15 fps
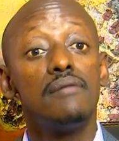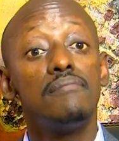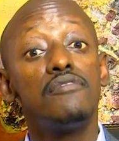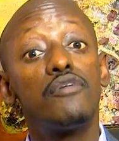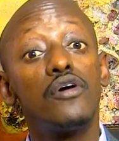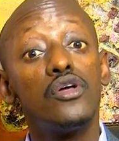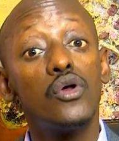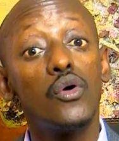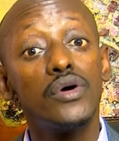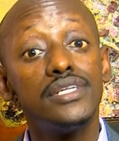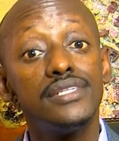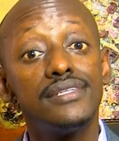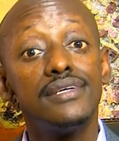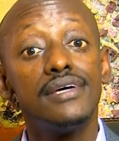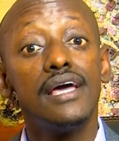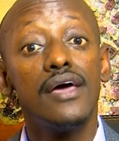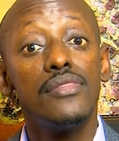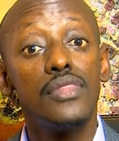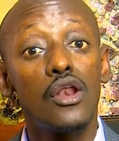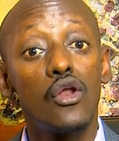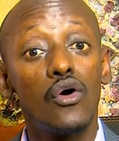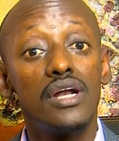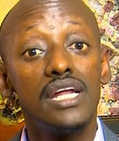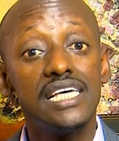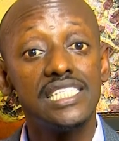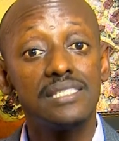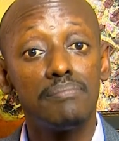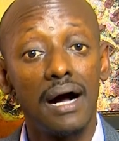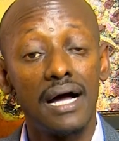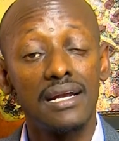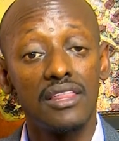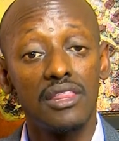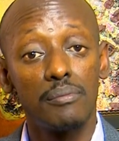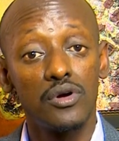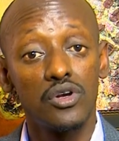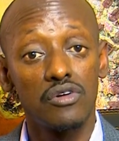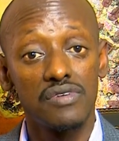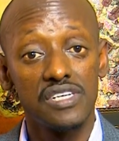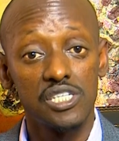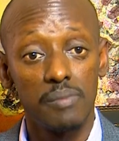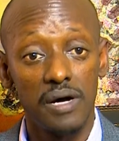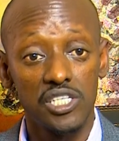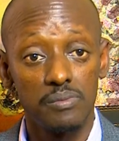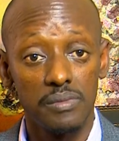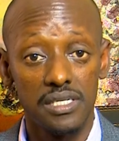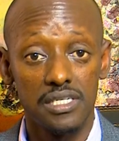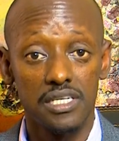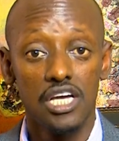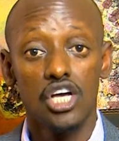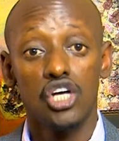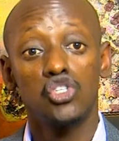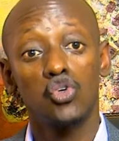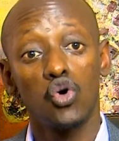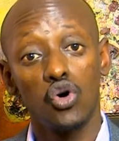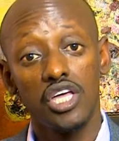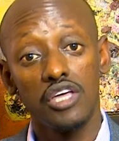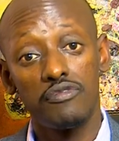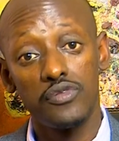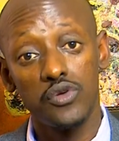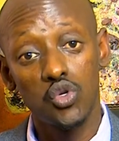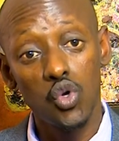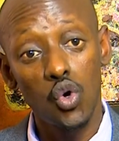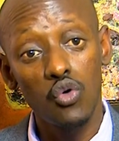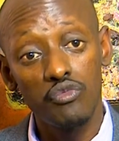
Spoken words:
before you know it, the loan is bad at the point of disbursement. So if you do